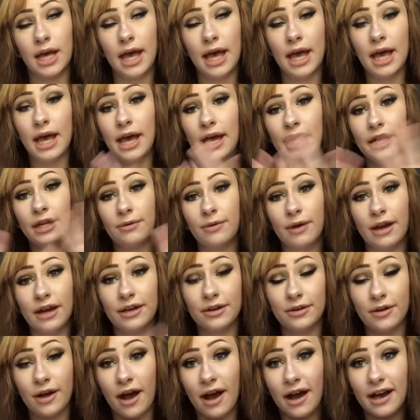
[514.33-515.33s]

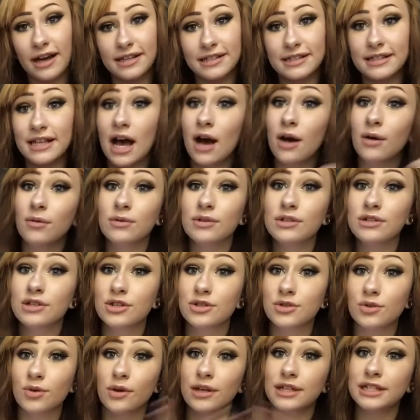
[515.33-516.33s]
Anyway, you guys, that was
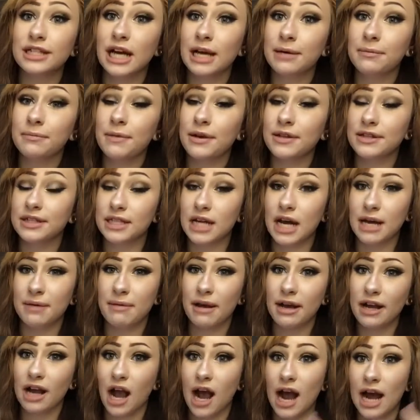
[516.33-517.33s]
the story time about the
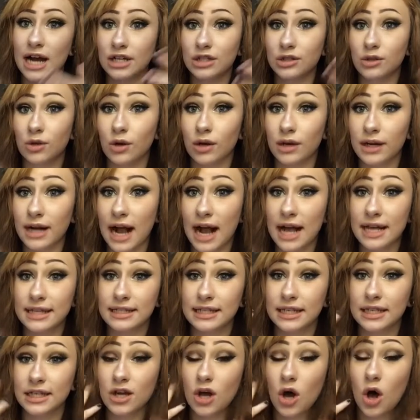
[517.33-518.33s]
time I got hydrochloric
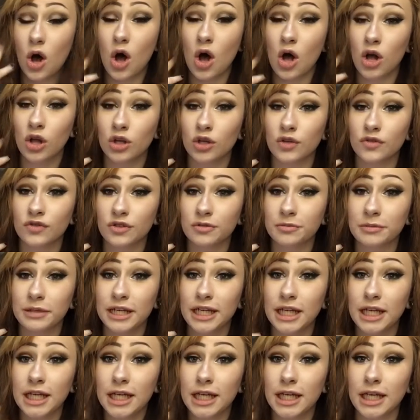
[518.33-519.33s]
acid all over
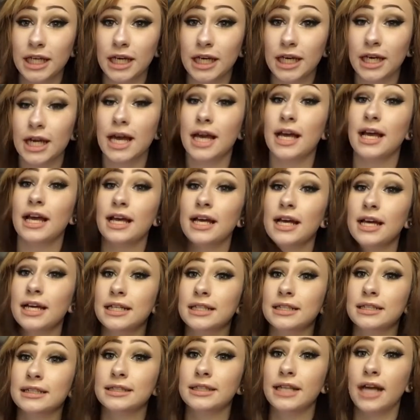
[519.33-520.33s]
me.
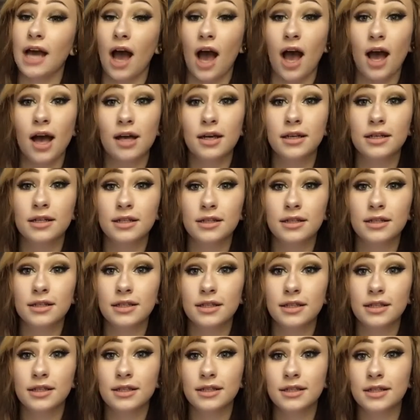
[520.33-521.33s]
Yeah.
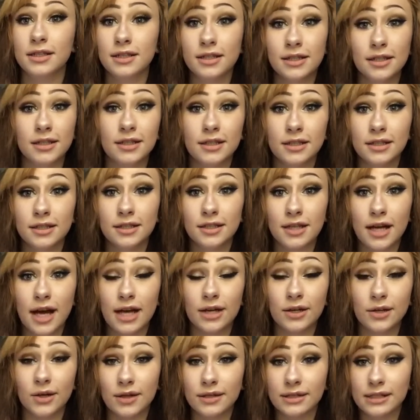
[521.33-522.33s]

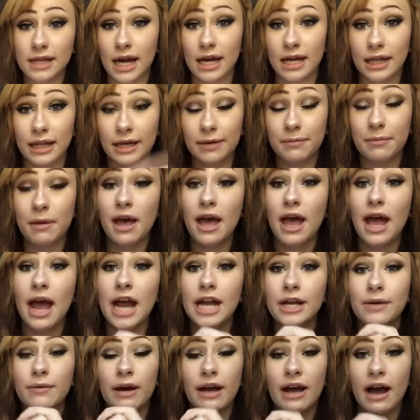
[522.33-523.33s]
I know that's kind of lame.
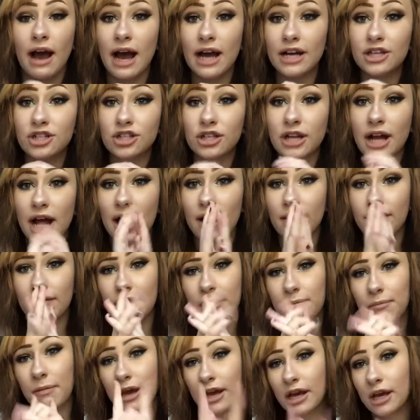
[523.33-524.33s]
Anyway, I should have
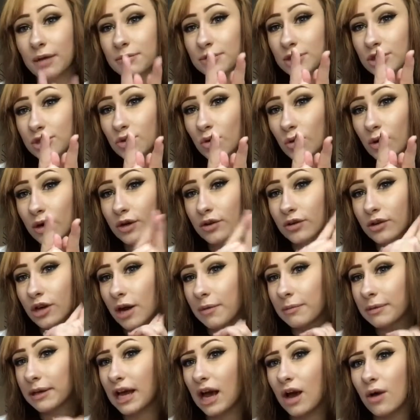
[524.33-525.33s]
a makeup tutorial
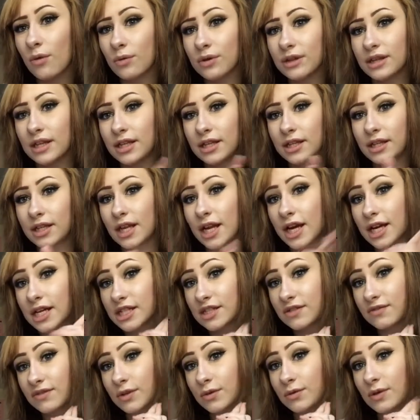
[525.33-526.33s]
coming out within the
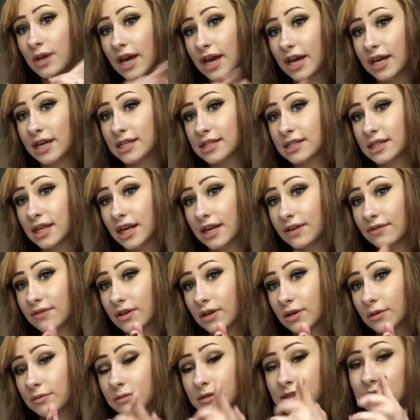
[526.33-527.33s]
next few days that I
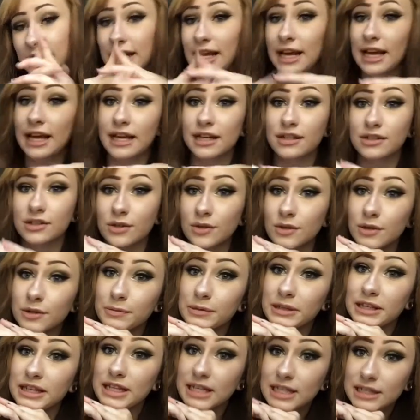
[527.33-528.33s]
filmed today. So it'll
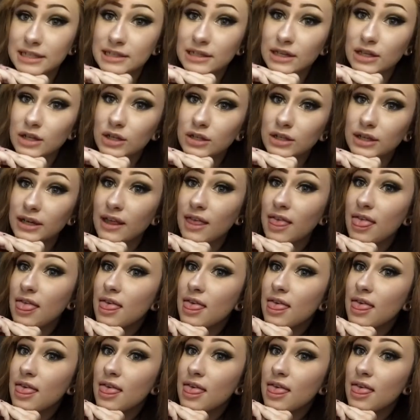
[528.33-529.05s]
be this look.